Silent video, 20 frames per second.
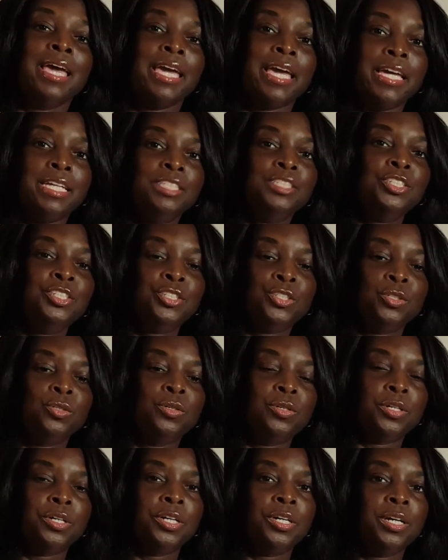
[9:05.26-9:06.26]

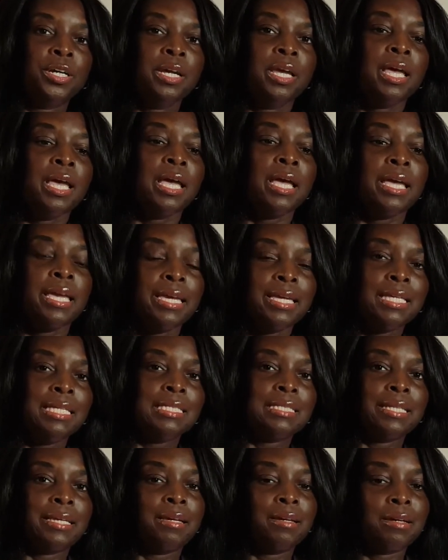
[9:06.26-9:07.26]
Ensure
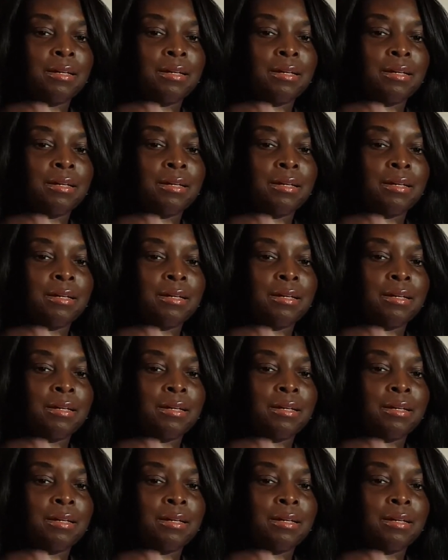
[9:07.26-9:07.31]
is like